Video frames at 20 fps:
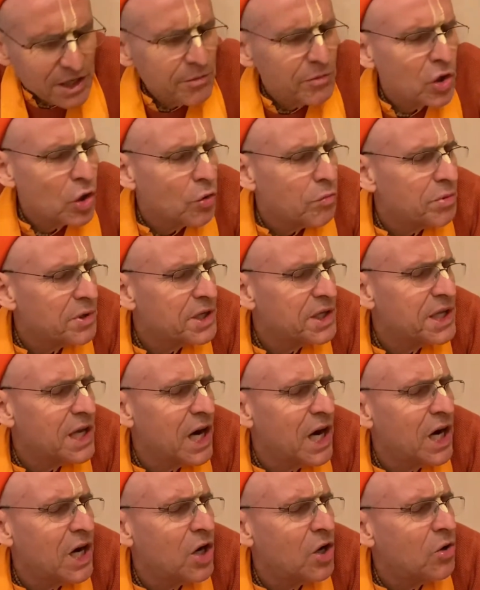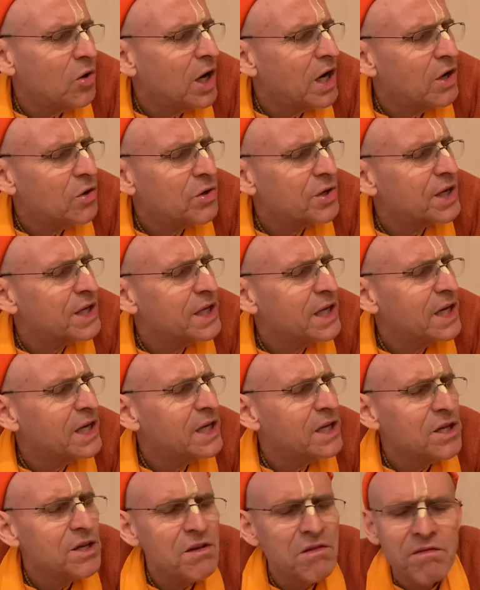him go, but now, how can I
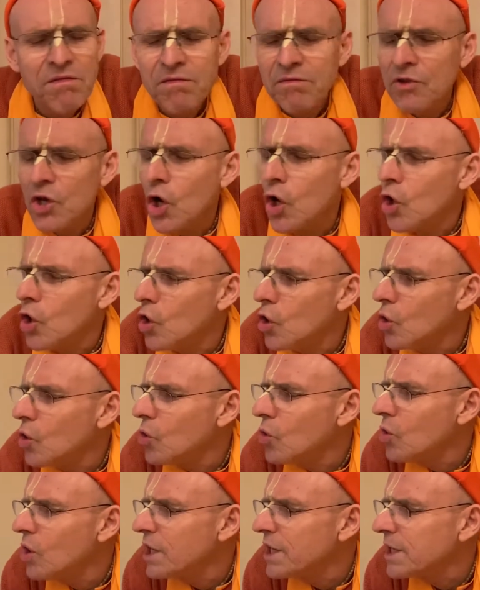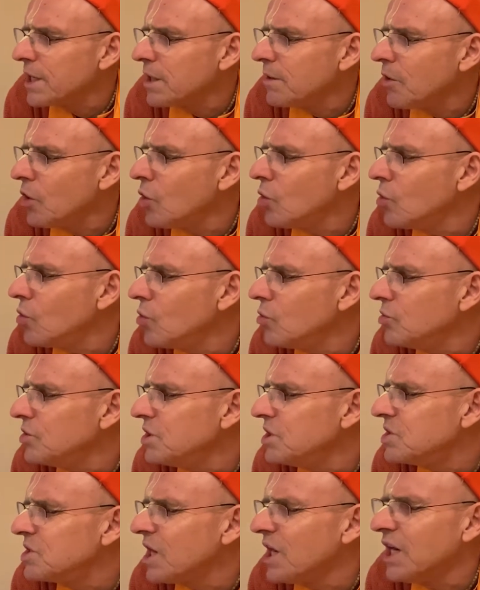live? No,
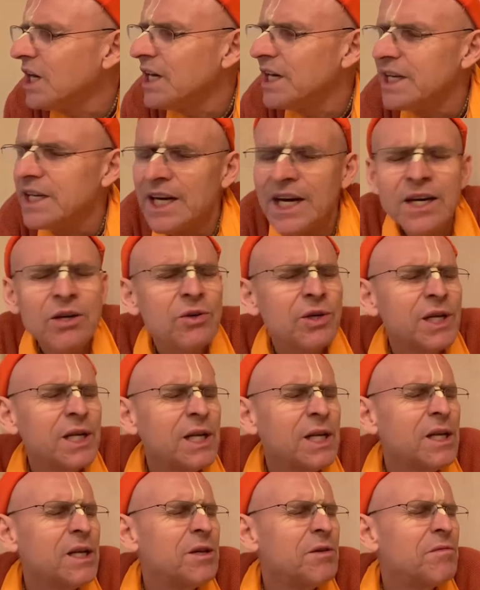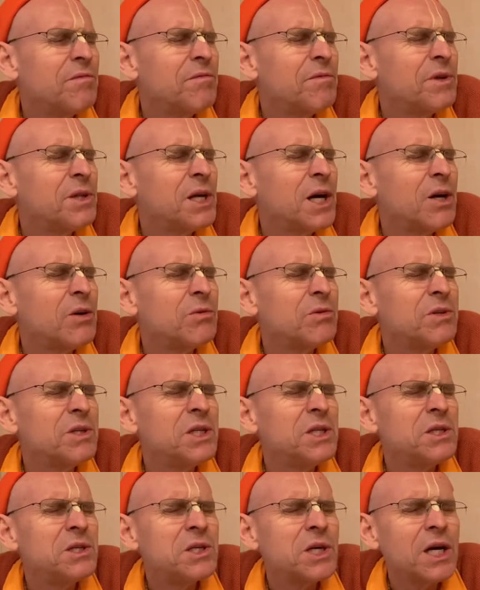Nitai, how can I live without
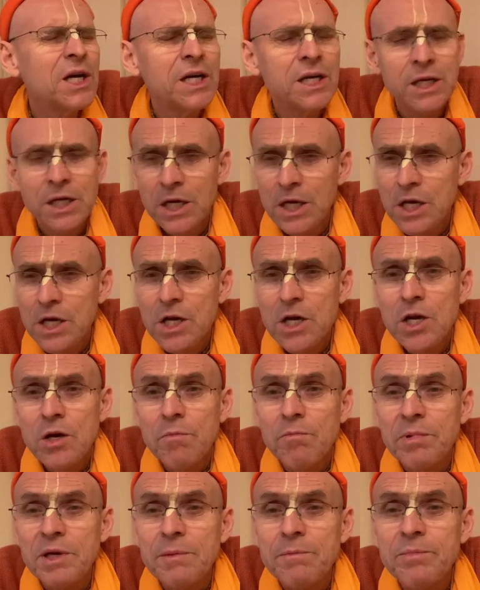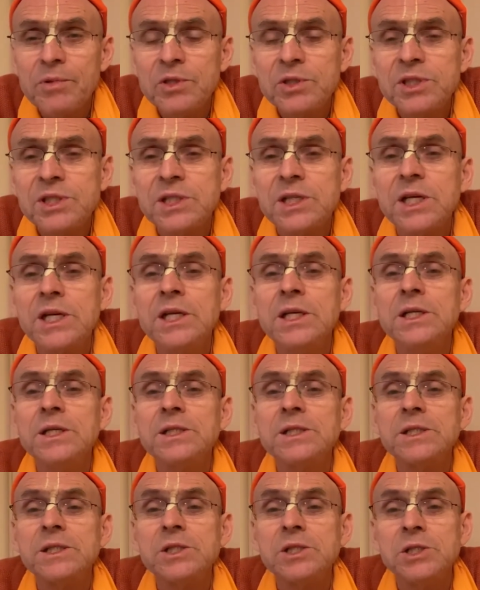Nitai? People say
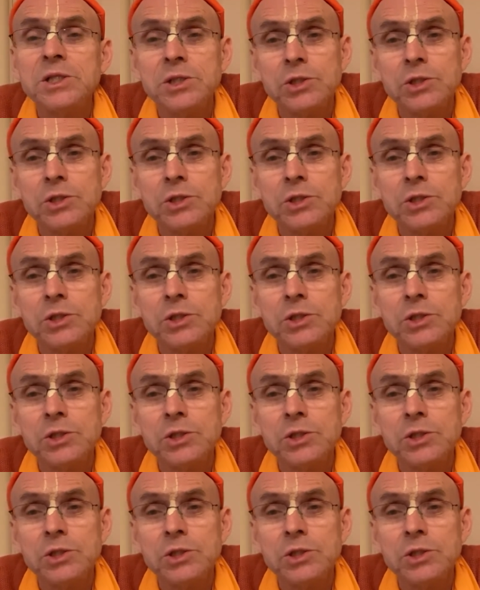this,